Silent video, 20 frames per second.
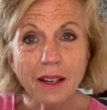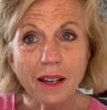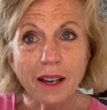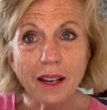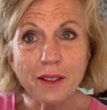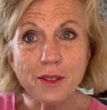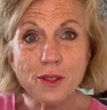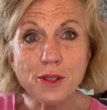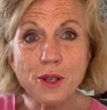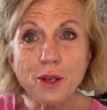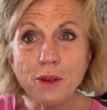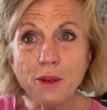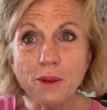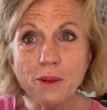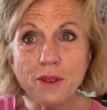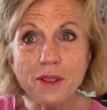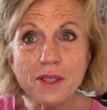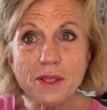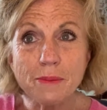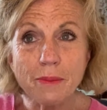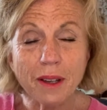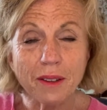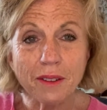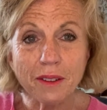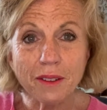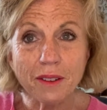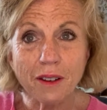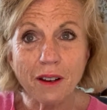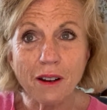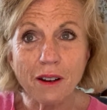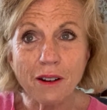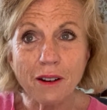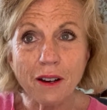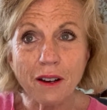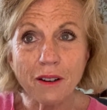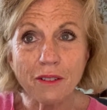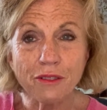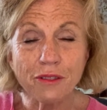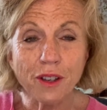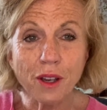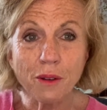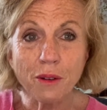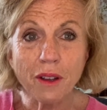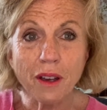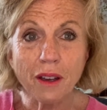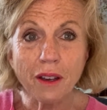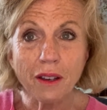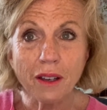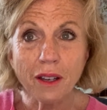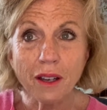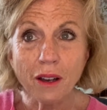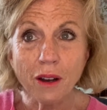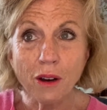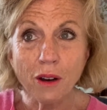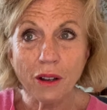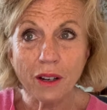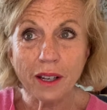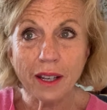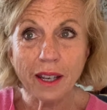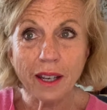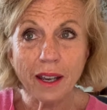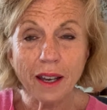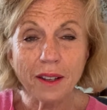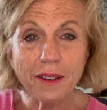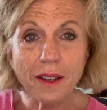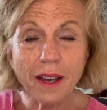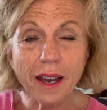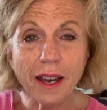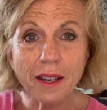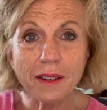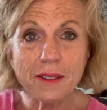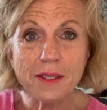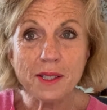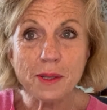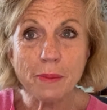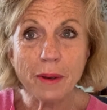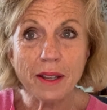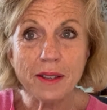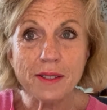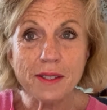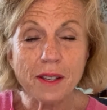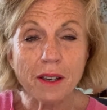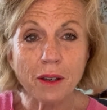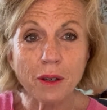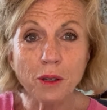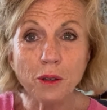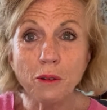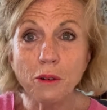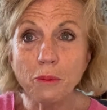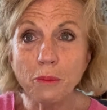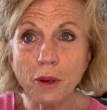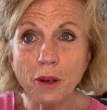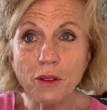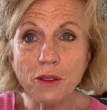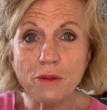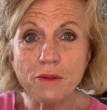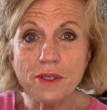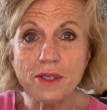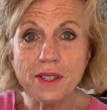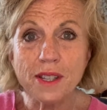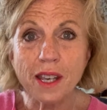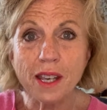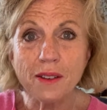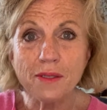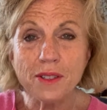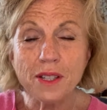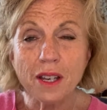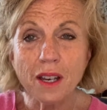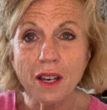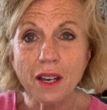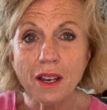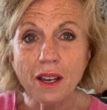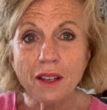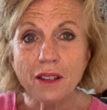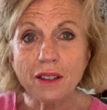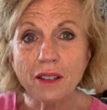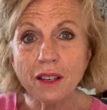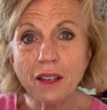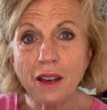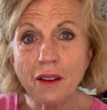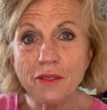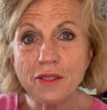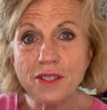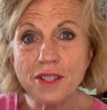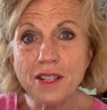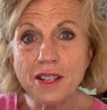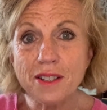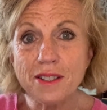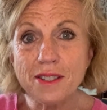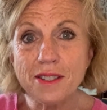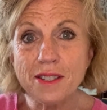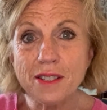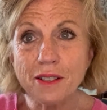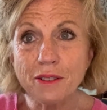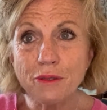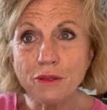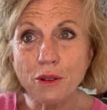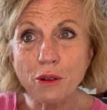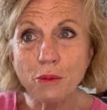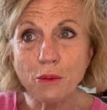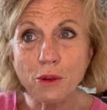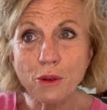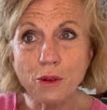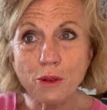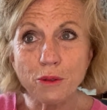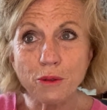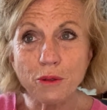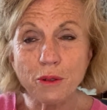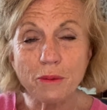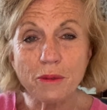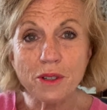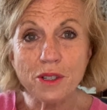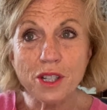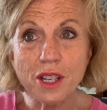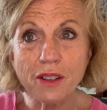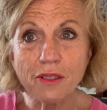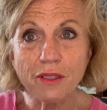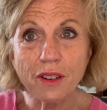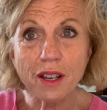and two this month are Fiona Holly and Hannah Spencer, who have both received the coveted Silver Award from the Chief